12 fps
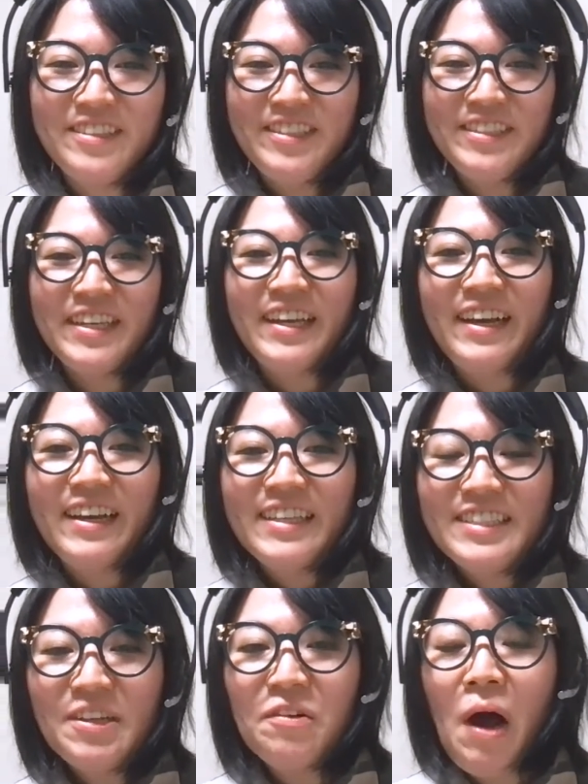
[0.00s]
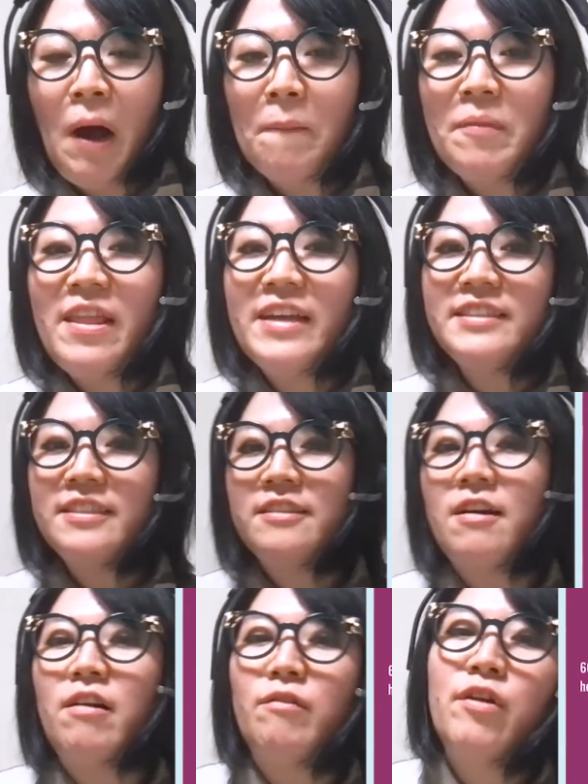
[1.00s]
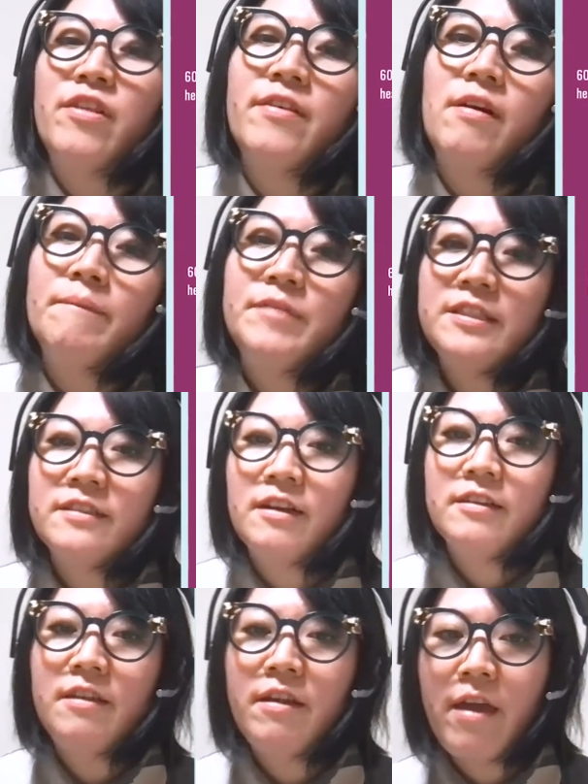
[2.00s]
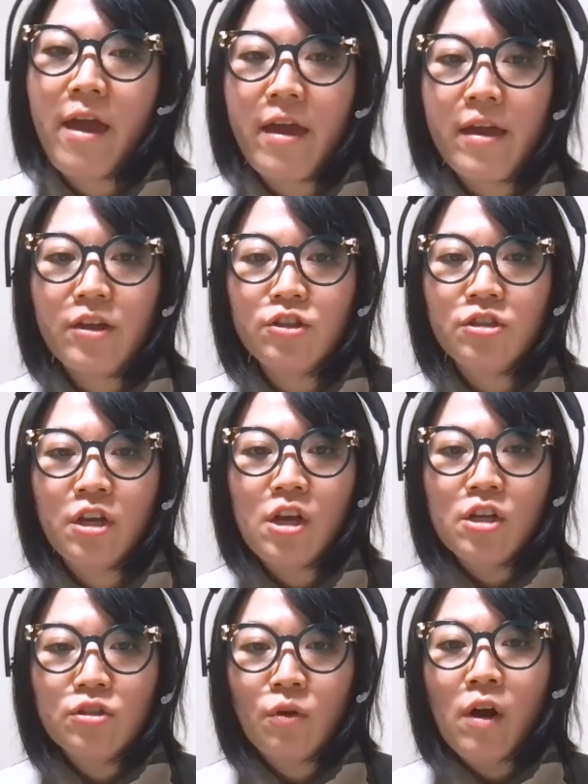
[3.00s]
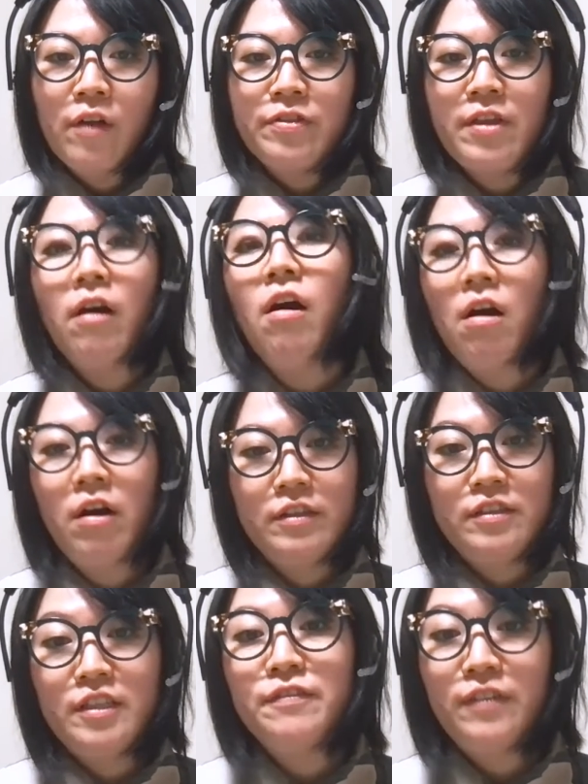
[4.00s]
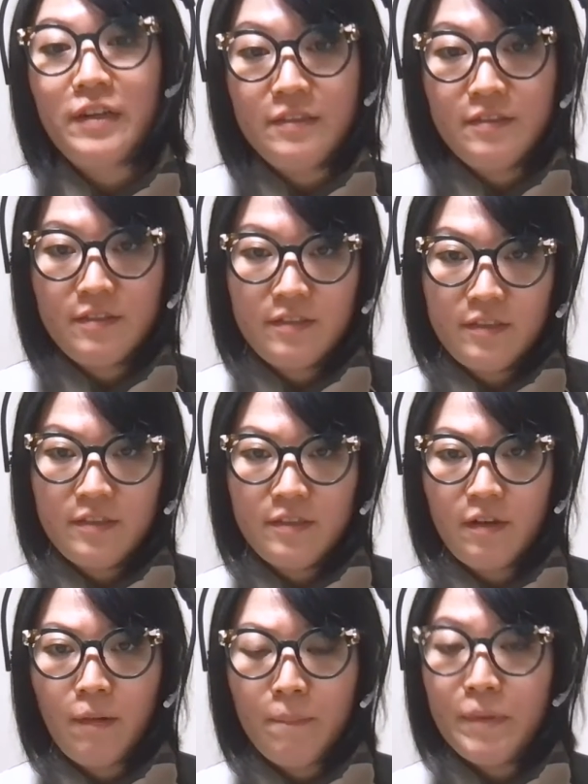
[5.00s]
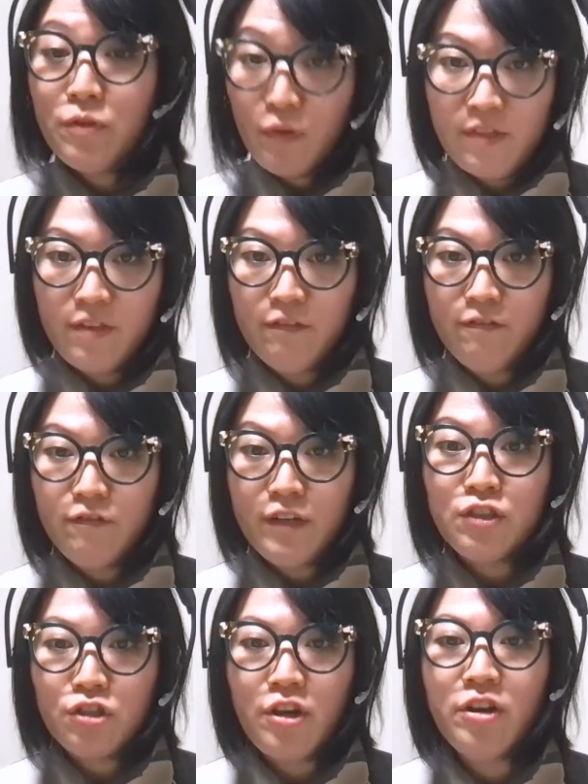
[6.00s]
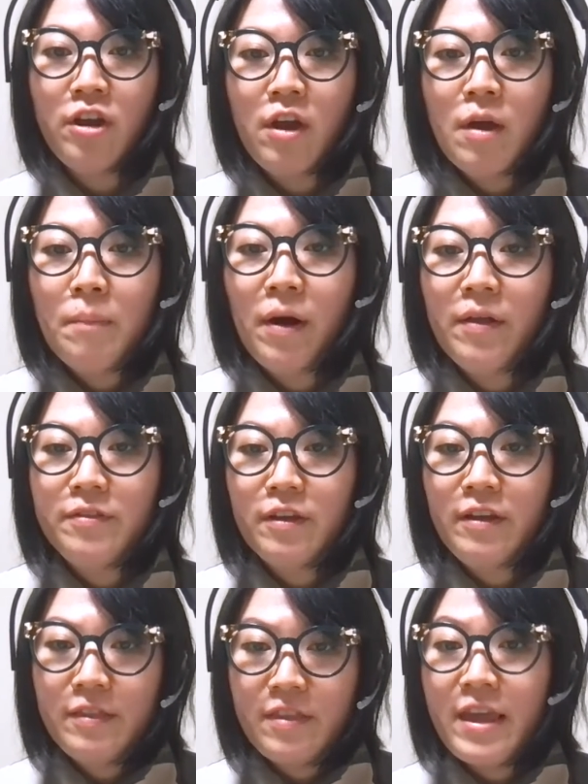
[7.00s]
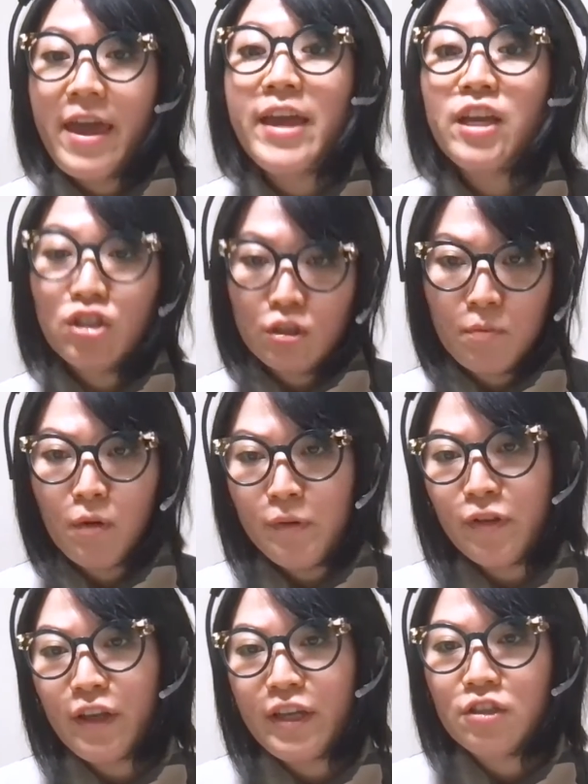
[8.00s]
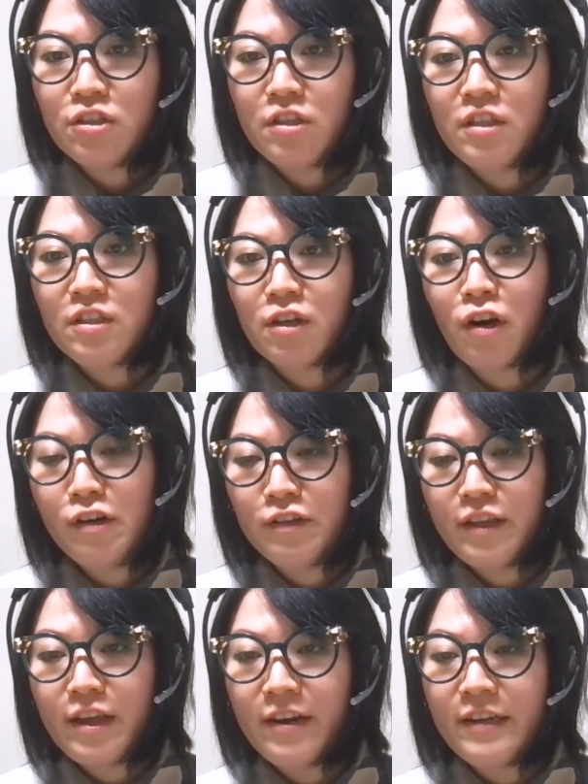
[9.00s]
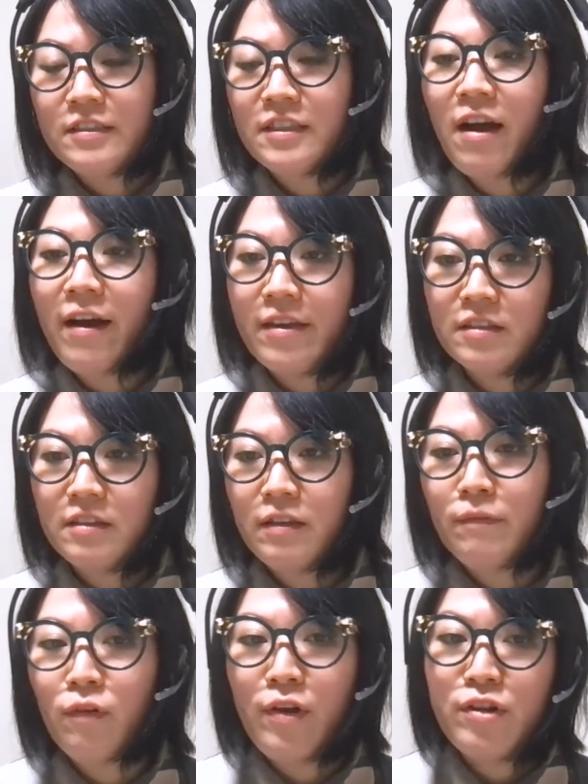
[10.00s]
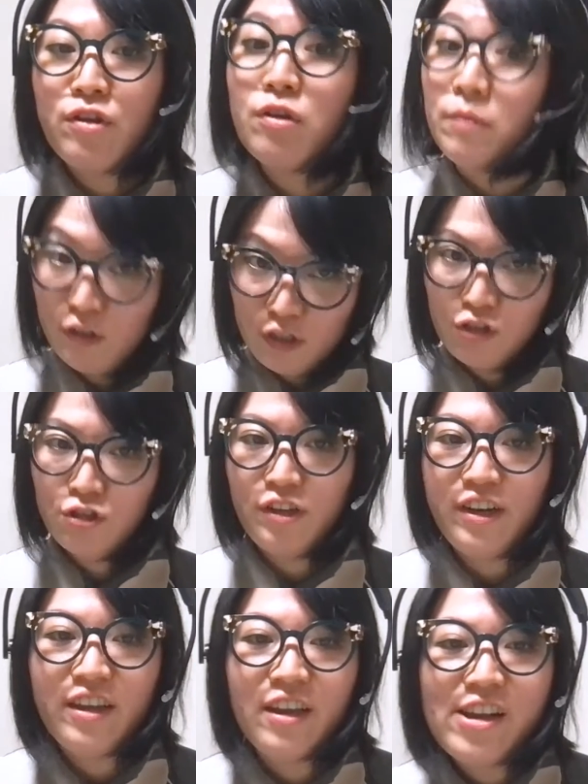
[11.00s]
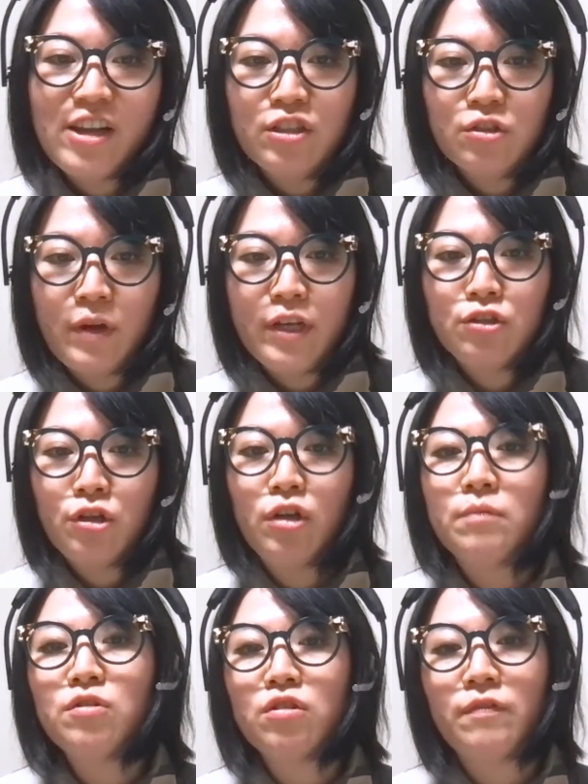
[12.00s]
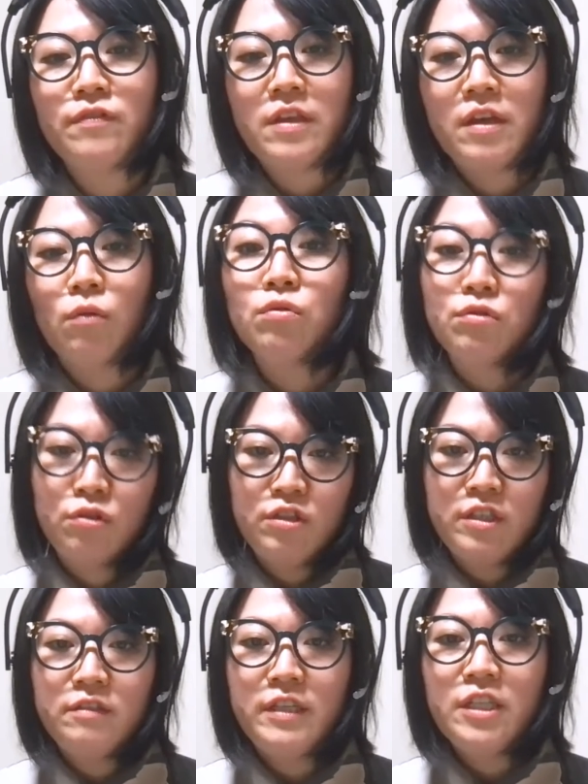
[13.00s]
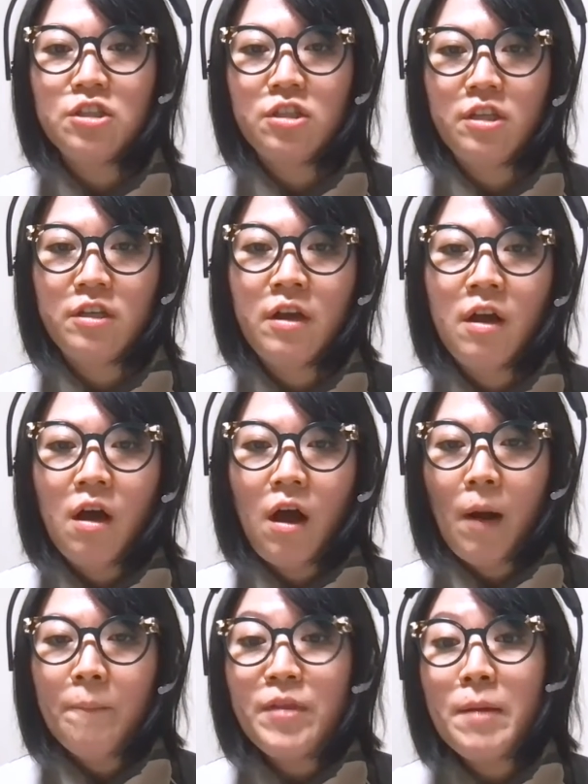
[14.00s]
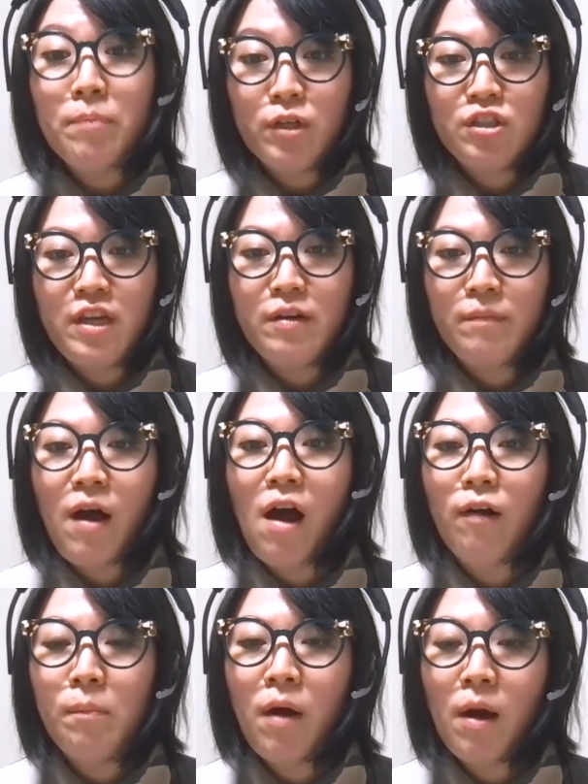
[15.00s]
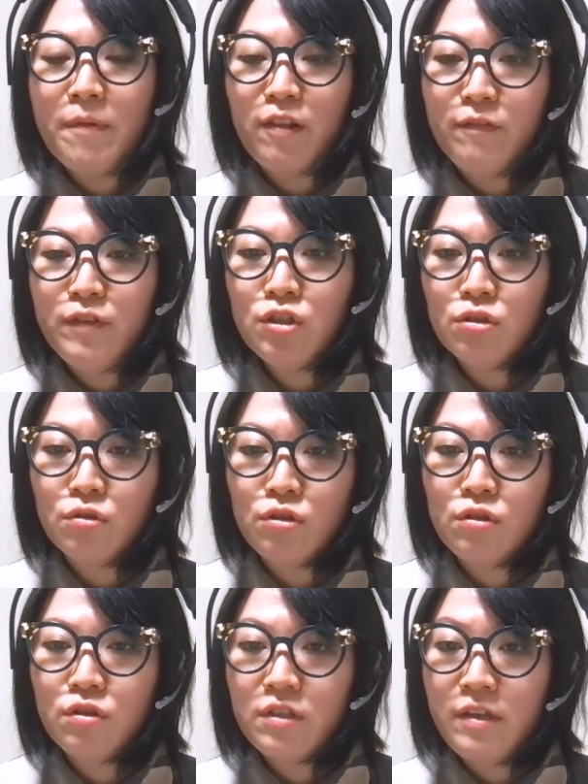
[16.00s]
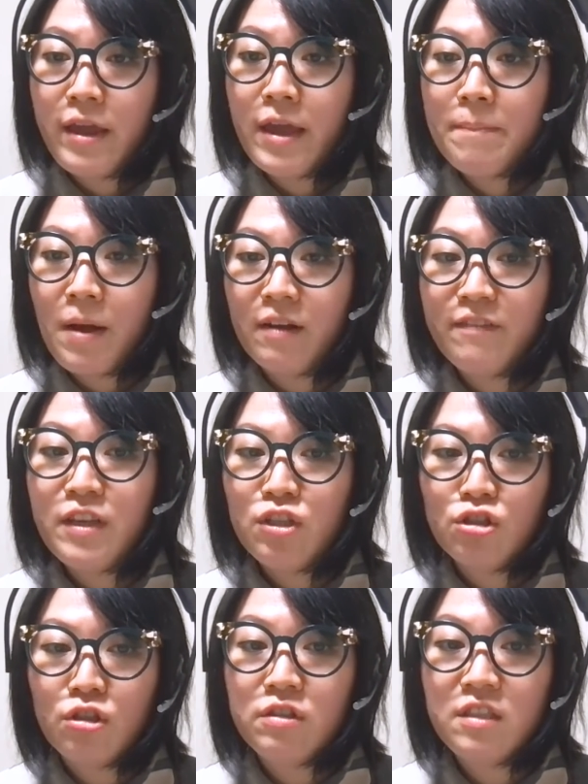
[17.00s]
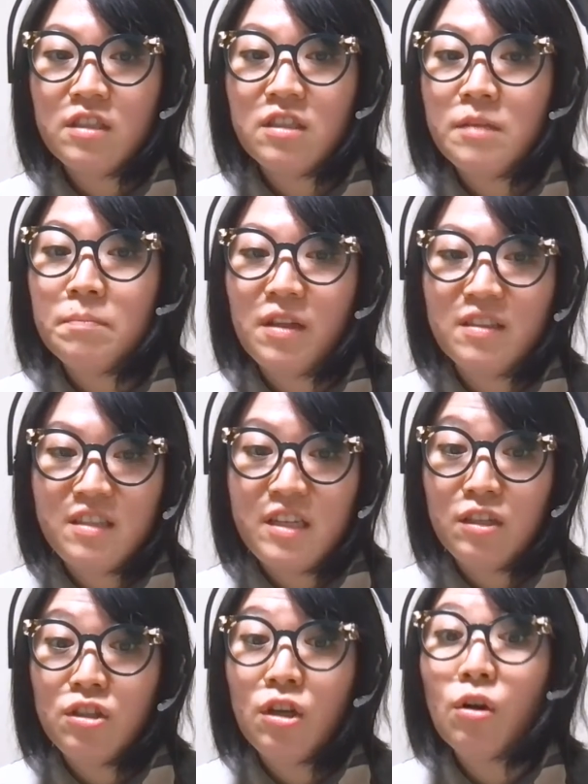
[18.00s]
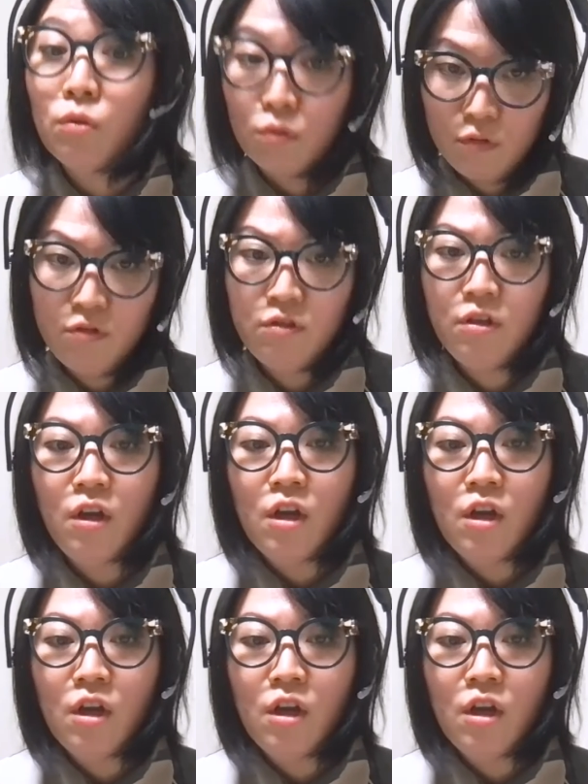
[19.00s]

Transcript: Luke. So um, let's start with um, discussing age. So there are differences um, between the region, but the, the aged population is currently at its highest level in human history. So in terms of the older generation, 10% um, of our popular visuals used in APAC feature 60 plus year olds.